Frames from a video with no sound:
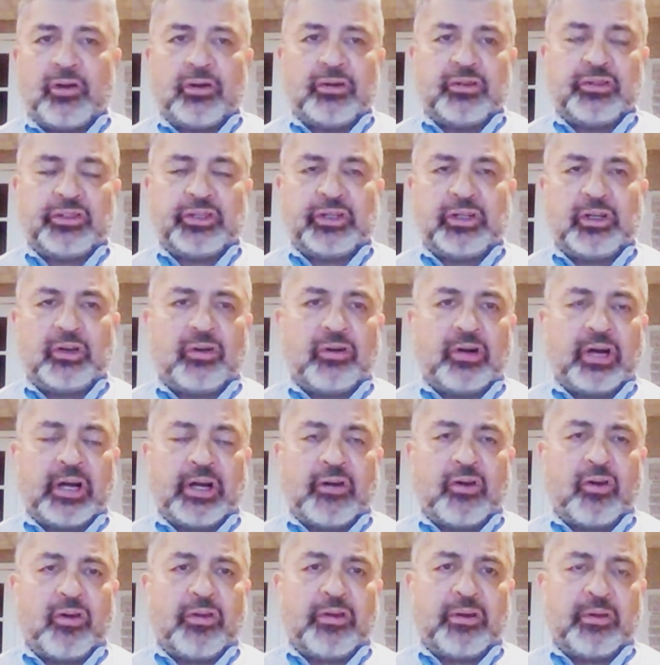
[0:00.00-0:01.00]
country or
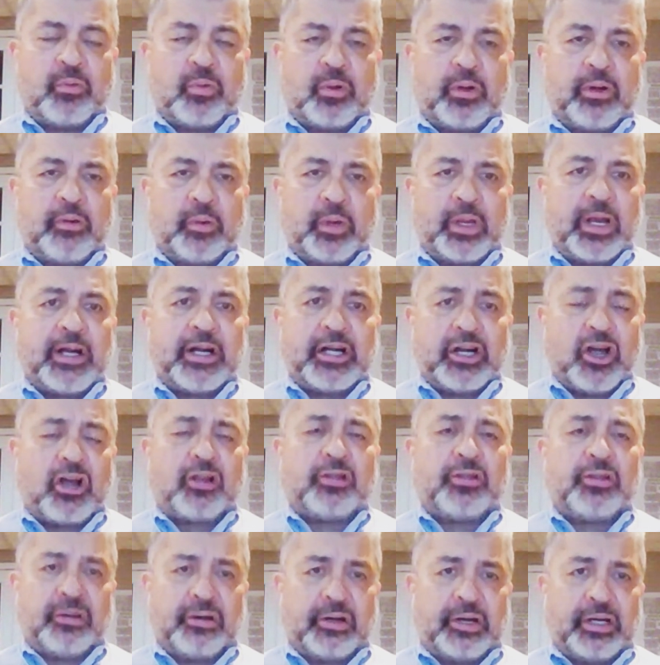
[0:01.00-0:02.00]
another where we are
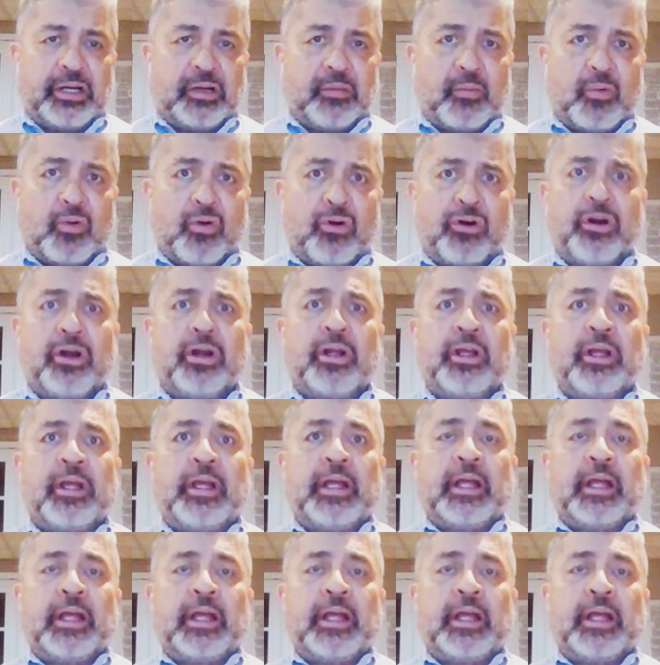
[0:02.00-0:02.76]
not there anymore.